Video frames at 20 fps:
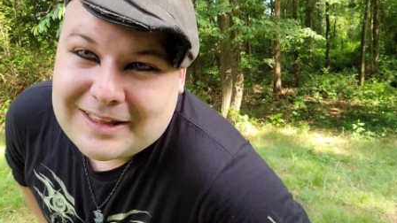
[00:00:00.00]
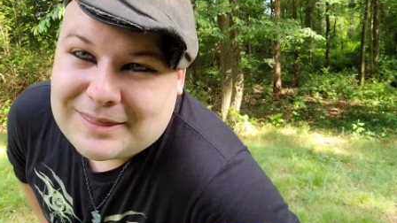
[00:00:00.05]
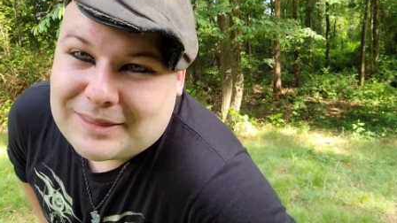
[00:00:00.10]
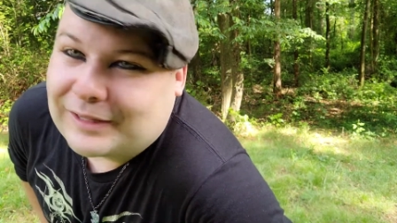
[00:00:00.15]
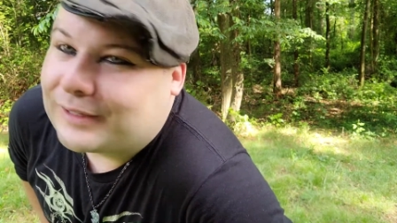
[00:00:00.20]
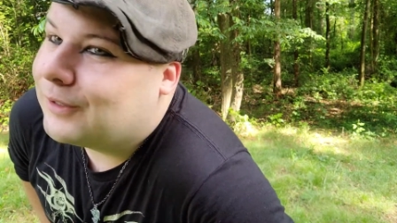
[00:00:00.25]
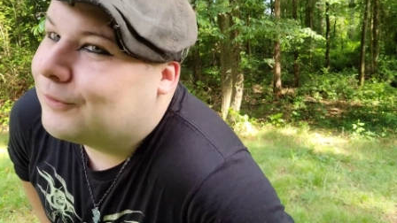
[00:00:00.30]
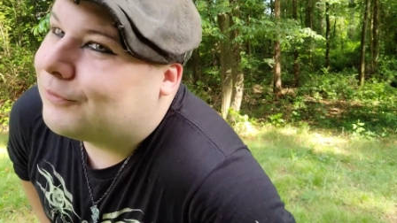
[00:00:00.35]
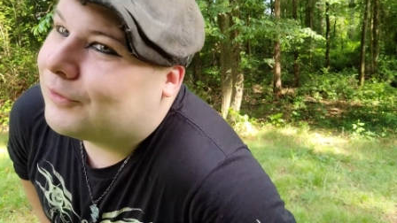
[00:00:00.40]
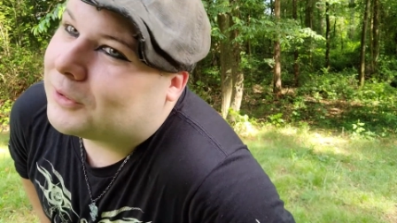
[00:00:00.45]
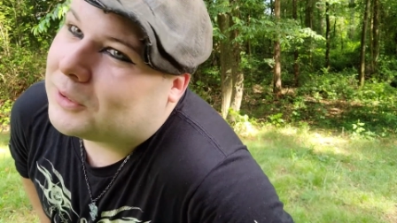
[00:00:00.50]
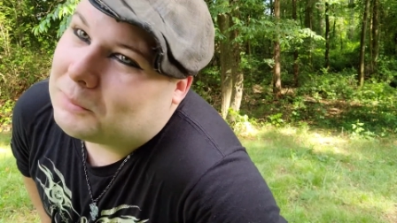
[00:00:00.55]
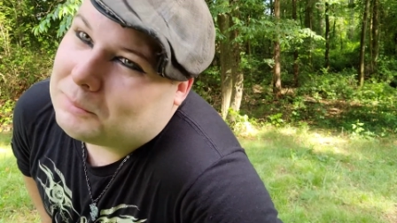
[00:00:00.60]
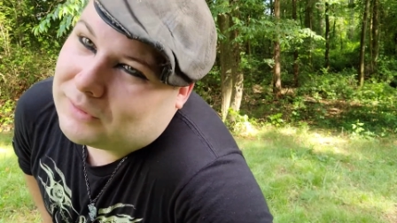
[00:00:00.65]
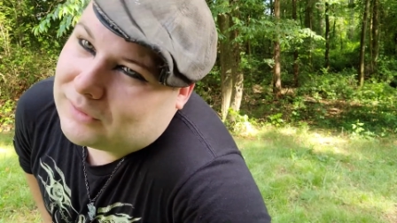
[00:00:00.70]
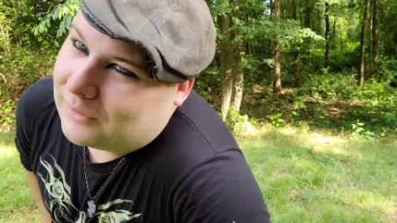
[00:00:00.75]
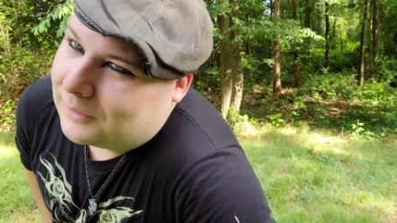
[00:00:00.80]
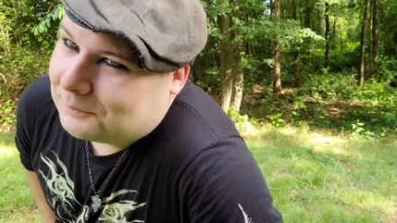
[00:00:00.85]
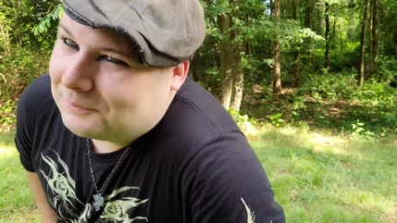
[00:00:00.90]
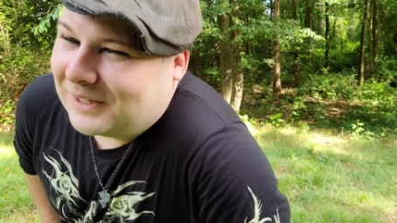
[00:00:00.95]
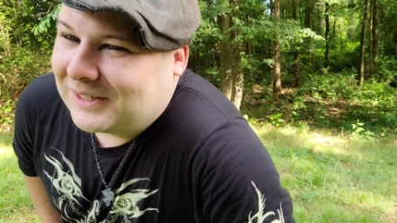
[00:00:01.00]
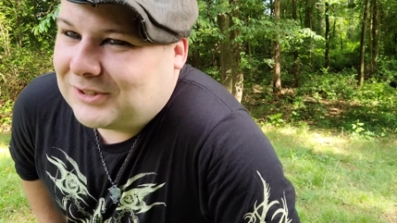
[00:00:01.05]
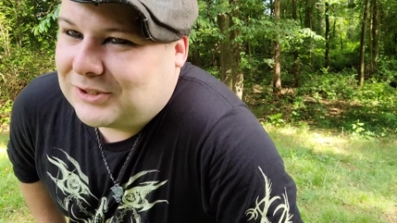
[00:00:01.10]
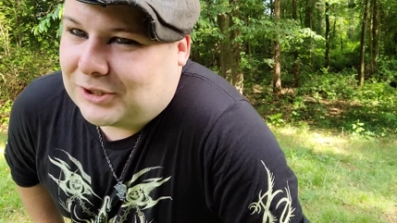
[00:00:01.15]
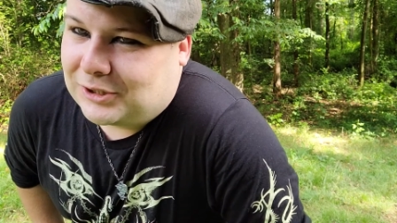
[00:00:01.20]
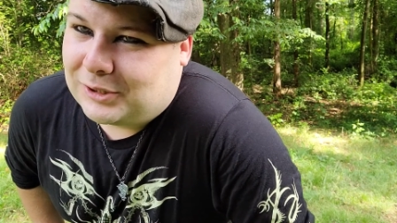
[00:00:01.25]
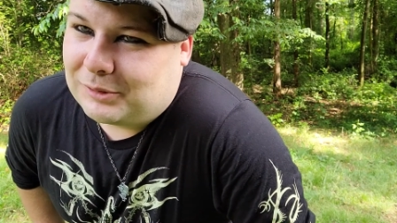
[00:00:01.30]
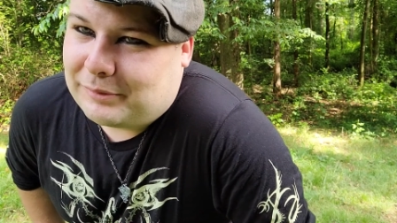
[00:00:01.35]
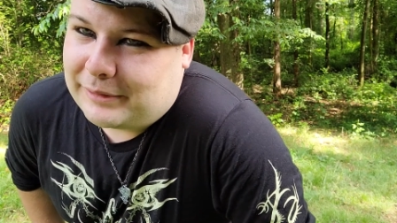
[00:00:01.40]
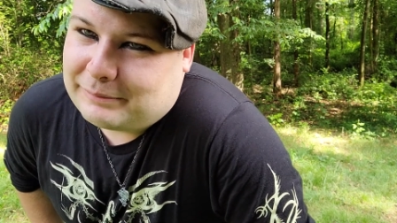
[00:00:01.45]
thank you for coming along my
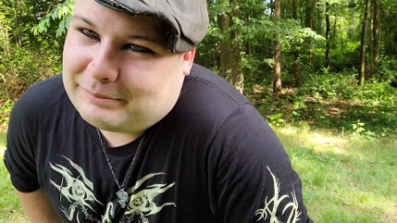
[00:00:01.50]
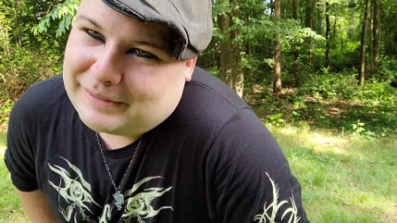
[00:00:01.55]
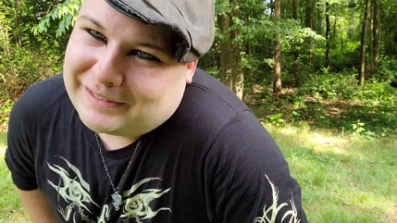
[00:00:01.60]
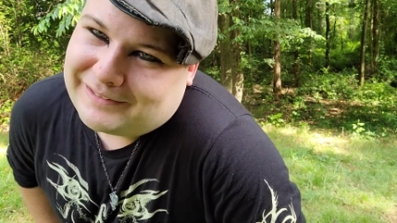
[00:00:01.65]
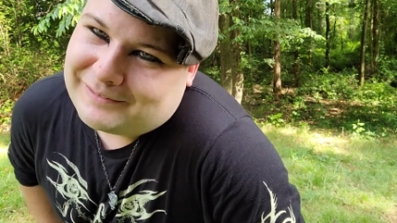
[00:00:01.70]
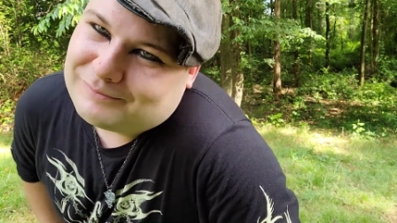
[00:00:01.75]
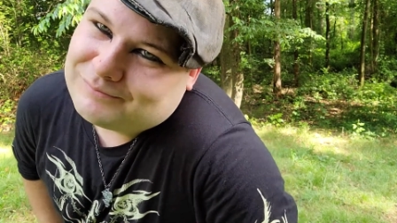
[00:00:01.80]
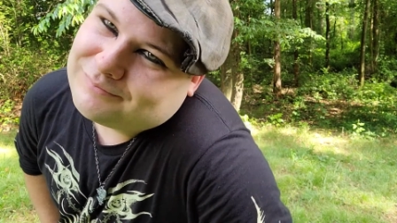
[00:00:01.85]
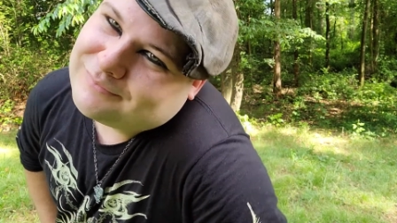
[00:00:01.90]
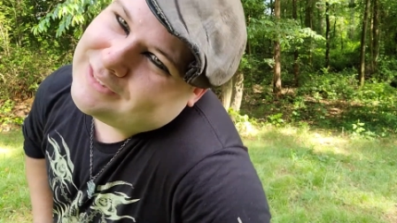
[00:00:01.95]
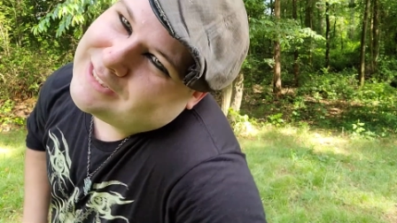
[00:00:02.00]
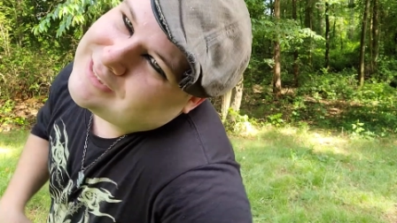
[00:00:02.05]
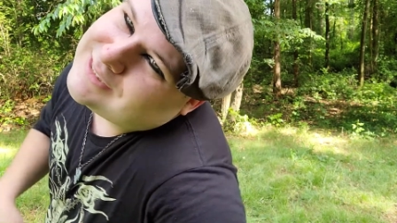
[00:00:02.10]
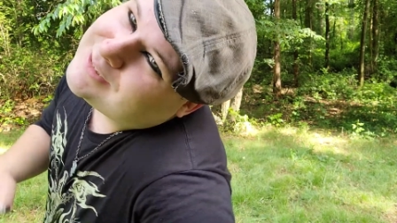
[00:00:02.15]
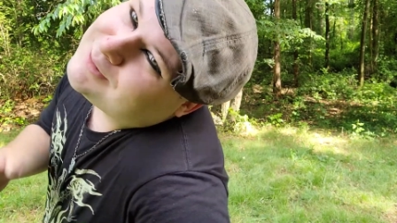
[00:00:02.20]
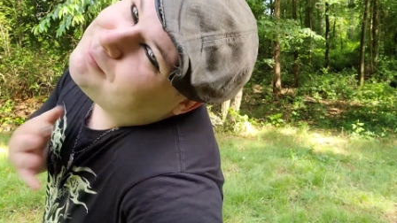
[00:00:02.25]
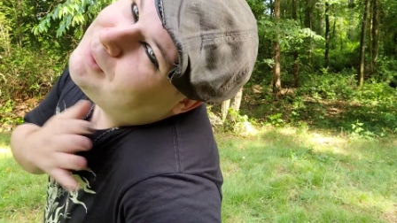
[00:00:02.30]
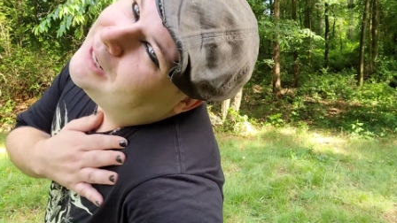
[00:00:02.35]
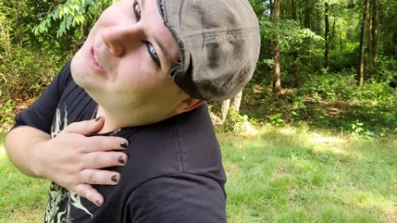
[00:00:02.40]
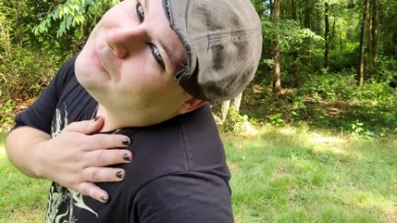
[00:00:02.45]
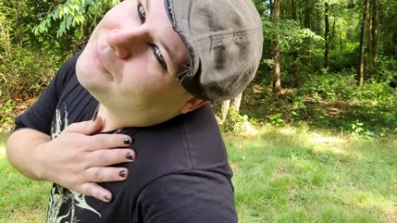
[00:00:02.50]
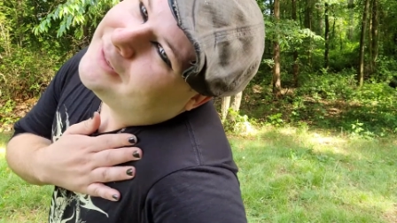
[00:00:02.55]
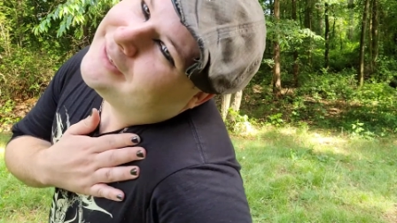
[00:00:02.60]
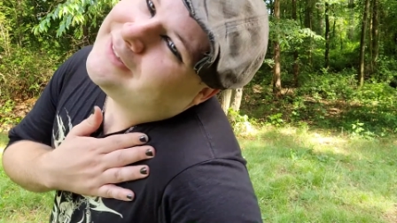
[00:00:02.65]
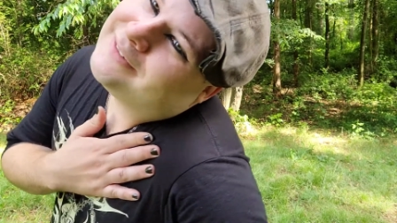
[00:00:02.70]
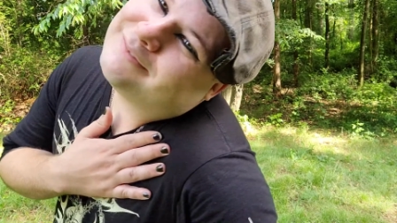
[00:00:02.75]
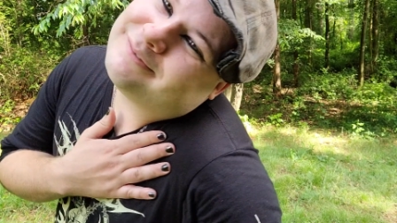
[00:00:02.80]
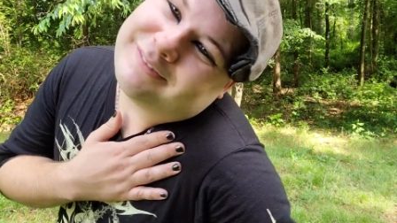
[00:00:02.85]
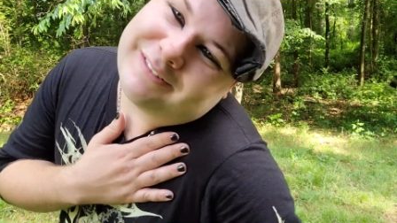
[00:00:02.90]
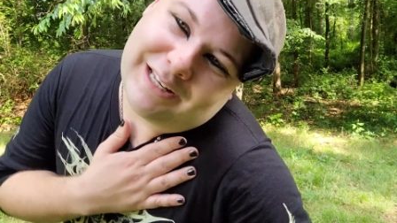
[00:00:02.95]
journey with me. This is my way,
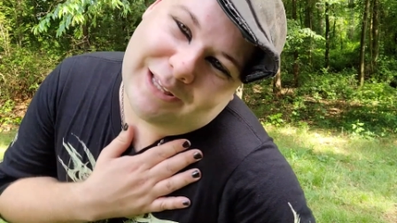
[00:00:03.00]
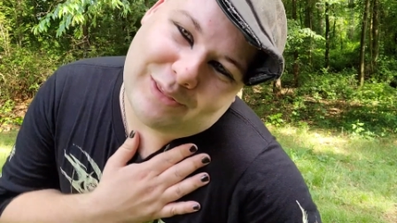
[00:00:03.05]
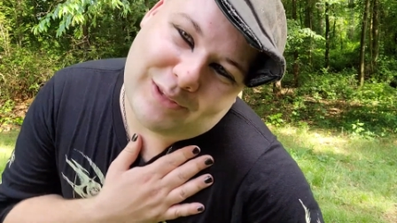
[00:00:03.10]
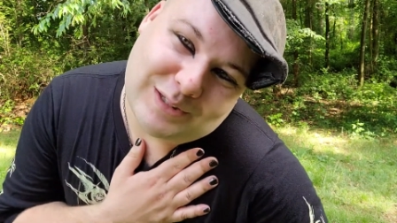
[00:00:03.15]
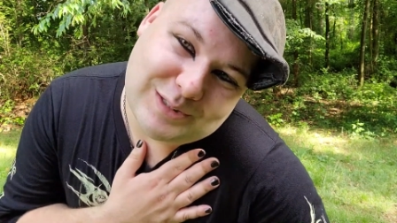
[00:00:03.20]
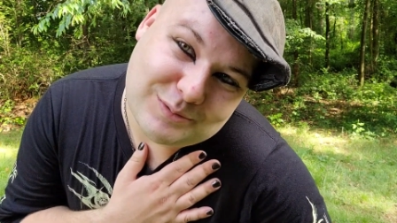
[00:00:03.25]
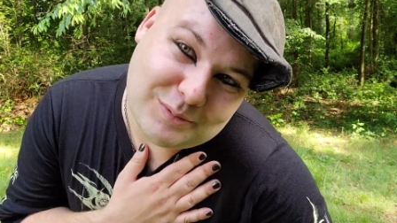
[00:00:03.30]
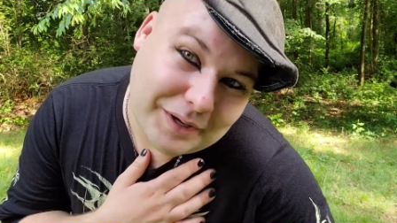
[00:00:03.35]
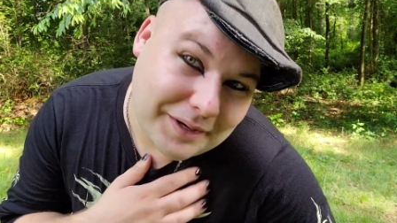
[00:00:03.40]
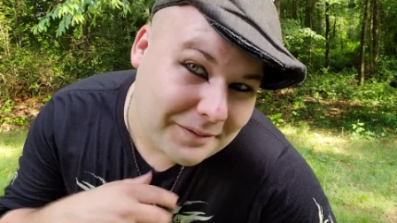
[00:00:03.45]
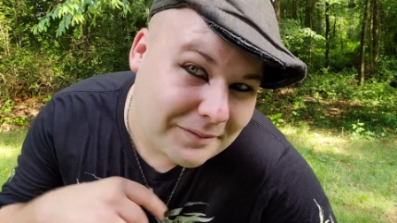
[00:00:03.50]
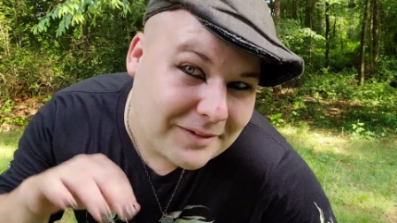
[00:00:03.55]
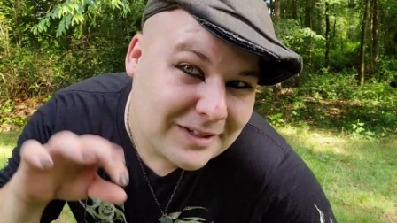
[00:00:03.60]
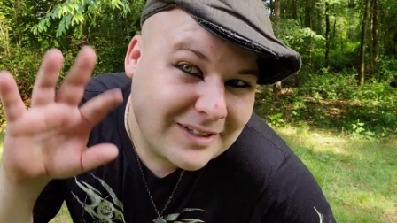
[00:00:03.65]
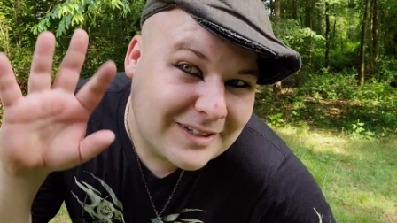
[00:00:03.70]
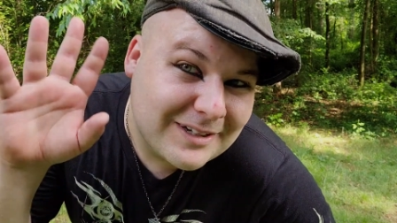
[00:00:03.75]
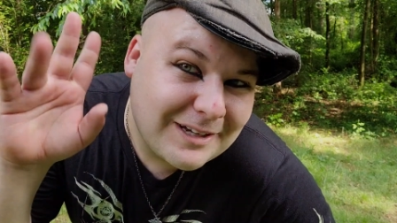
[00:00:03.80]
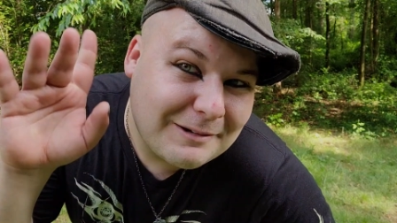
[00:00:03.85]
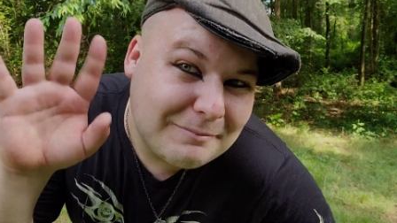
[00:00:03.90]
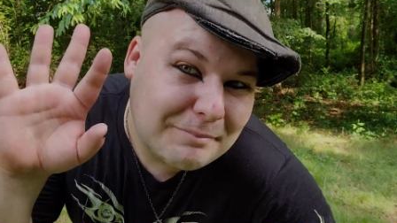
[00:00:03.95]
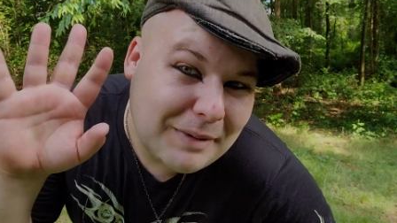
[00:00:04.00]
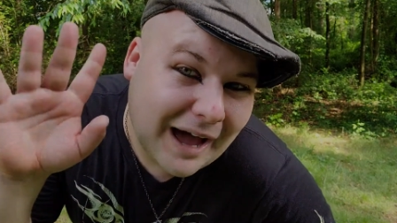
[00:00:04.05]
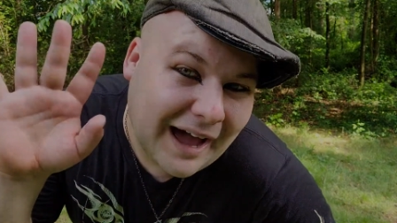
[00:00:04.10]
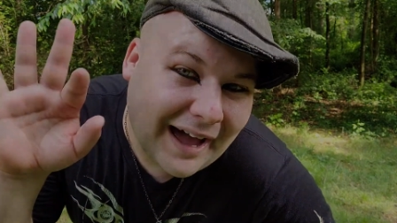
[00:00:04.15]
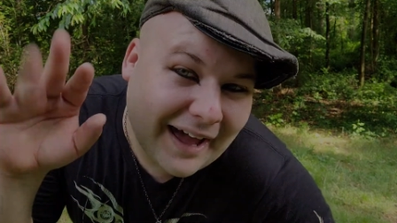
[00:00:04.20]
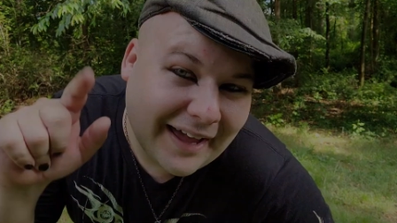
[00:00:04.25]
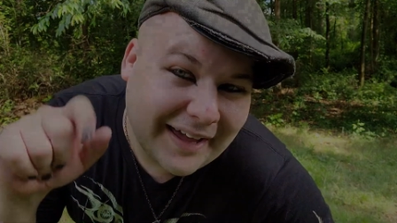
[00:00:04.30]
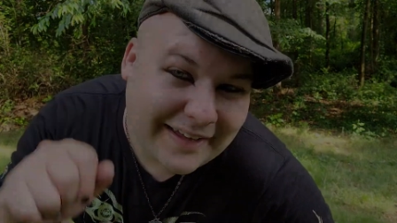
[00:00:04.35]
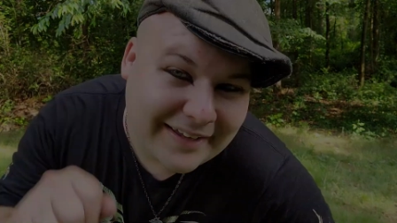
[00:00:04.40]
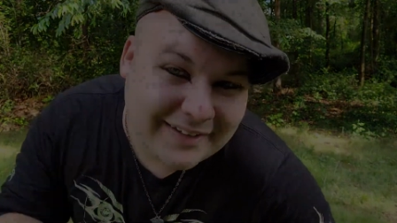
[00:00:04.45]
Nathan's Way.
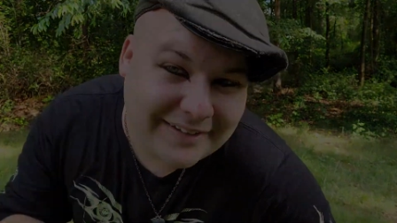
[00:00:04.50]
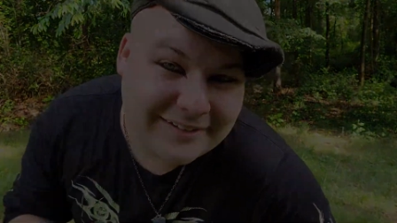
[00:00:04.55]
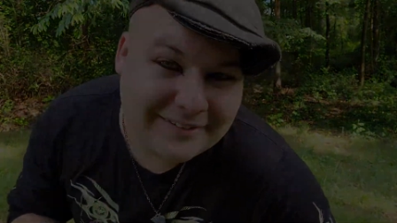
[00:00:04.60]
Bye.